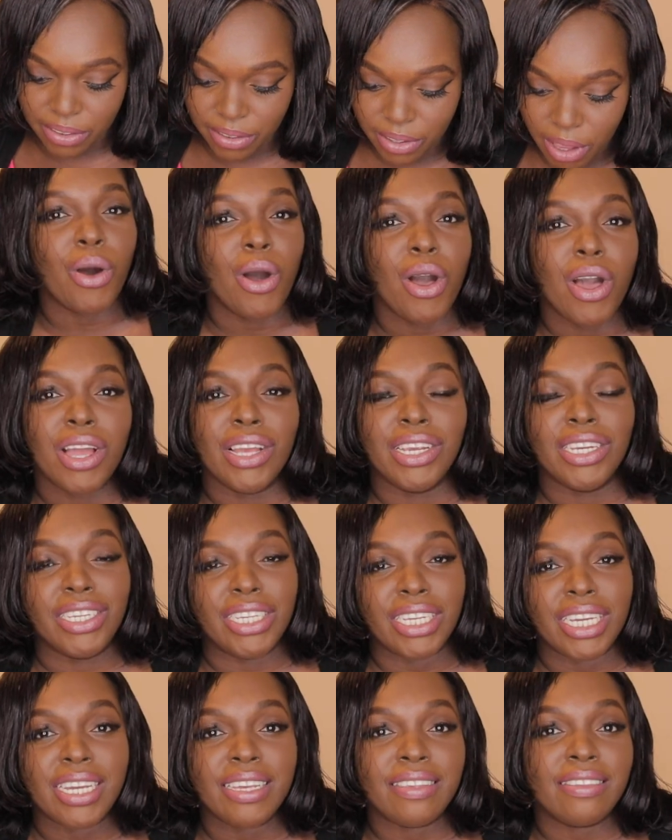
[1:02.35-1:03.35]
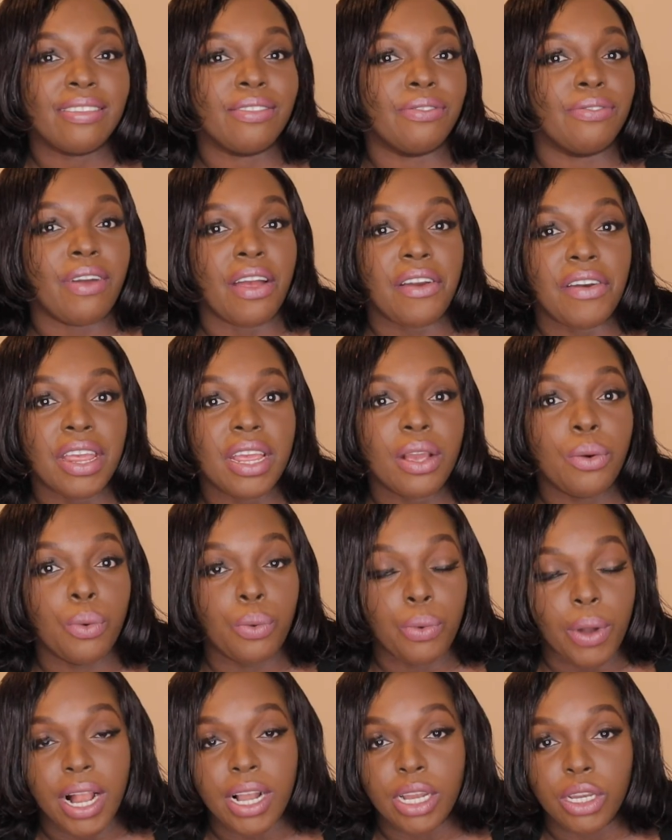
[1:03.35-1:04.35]
So she is very
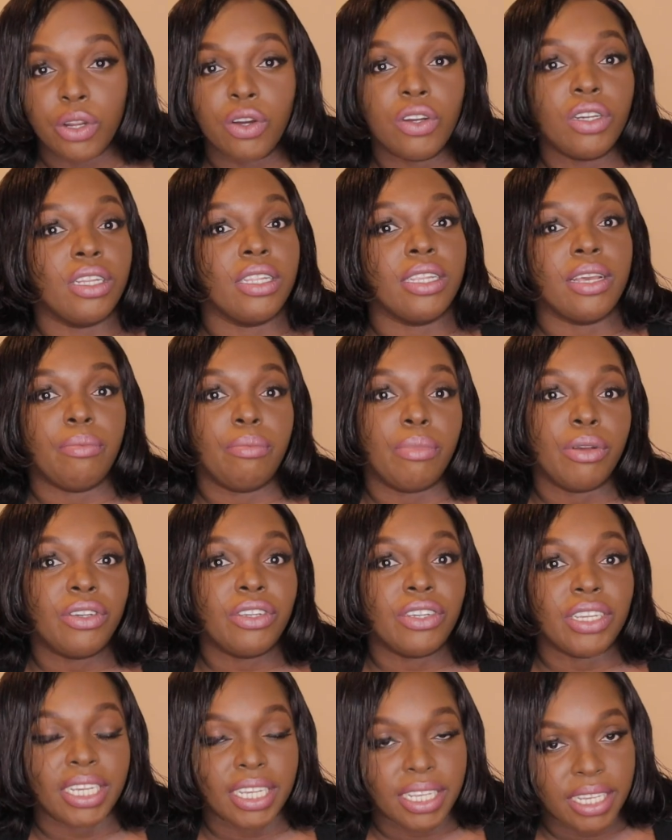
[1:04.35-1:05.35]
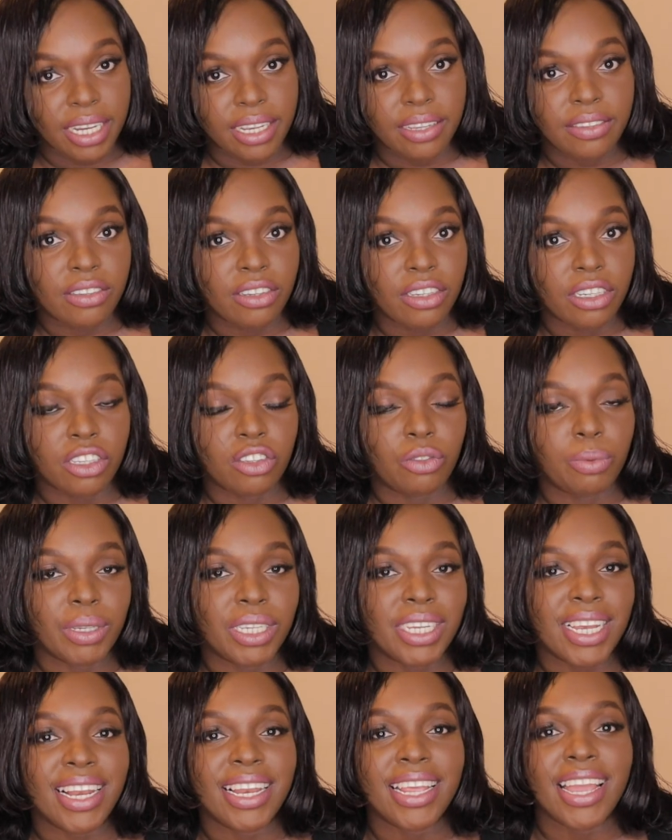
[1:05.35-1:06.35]
well known in the beauty industry
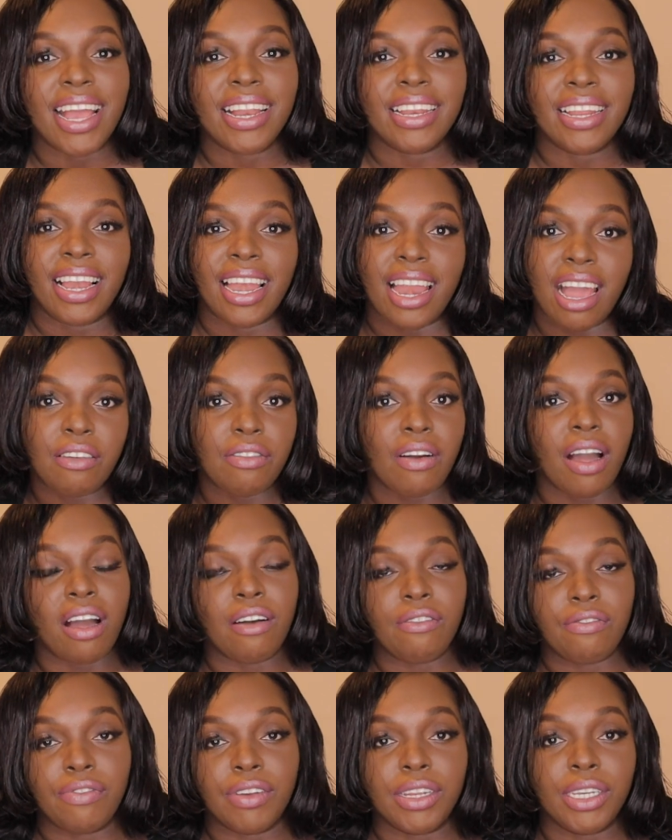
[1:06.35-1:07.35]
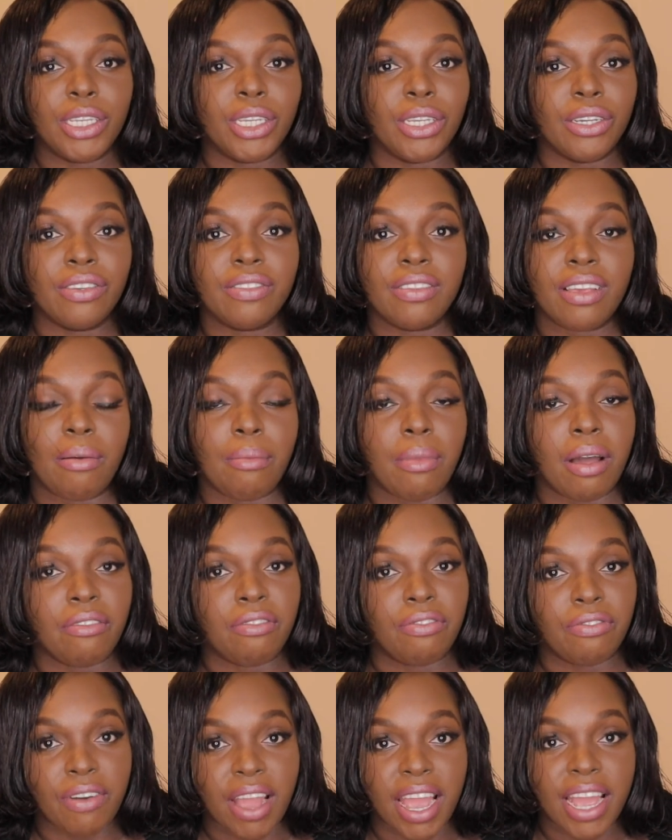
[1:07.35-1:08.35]
especially, and I love her videos. I'm a
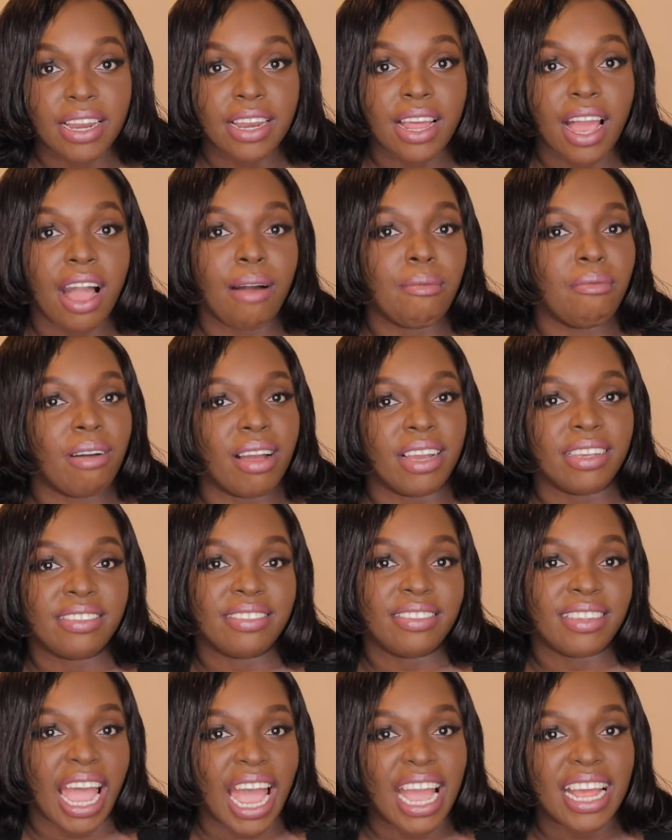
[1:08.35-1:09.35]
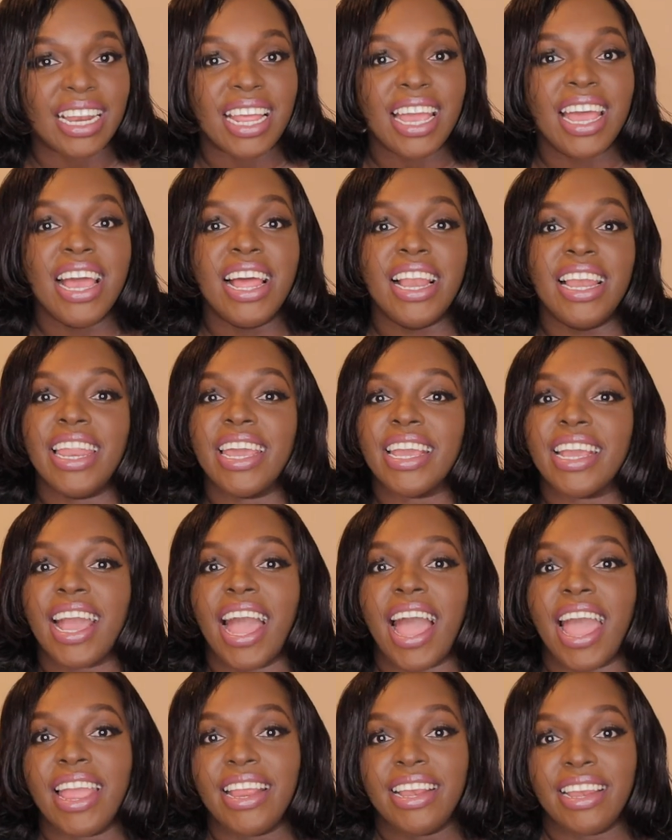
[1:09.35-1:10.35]
fan, I'm a stan, like
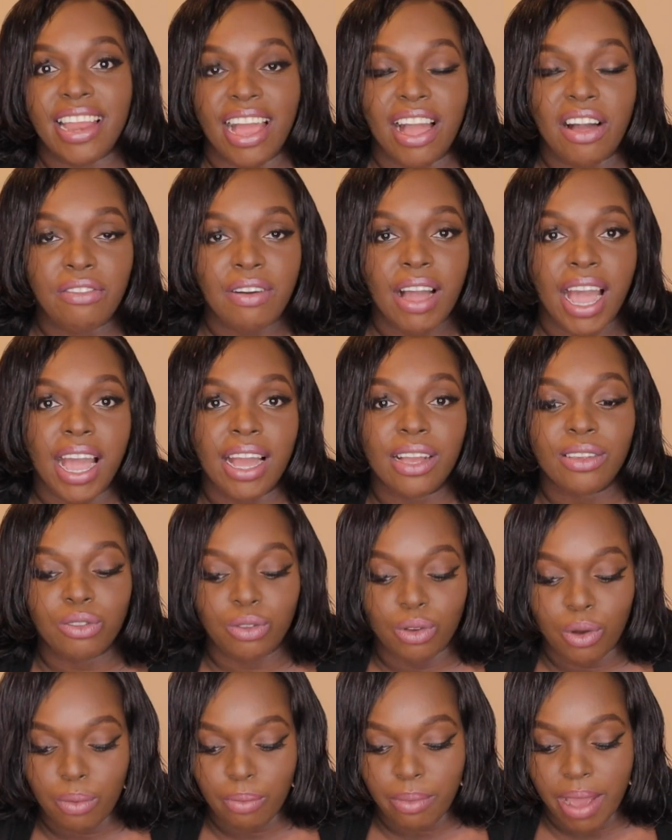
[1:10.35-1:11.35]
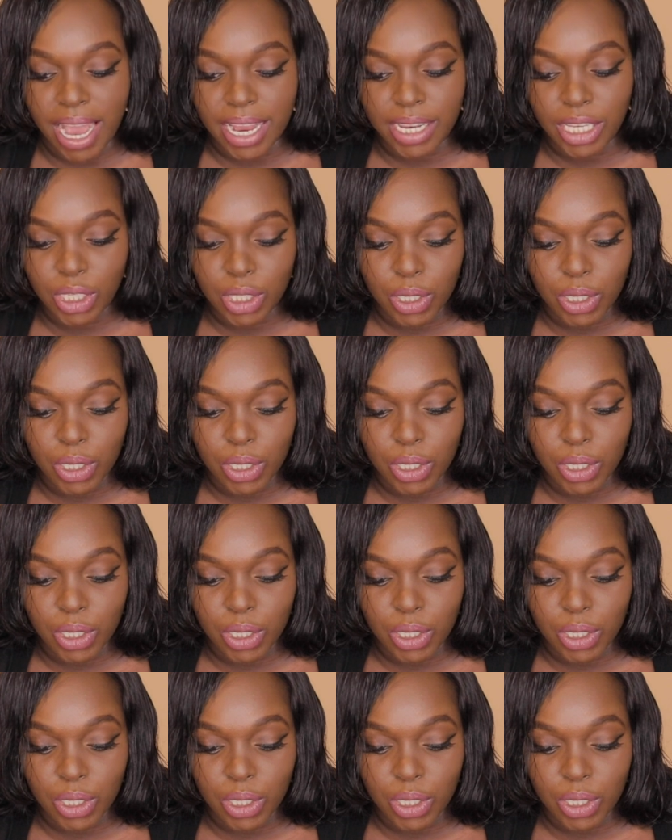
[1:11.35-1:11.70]
I love her so much.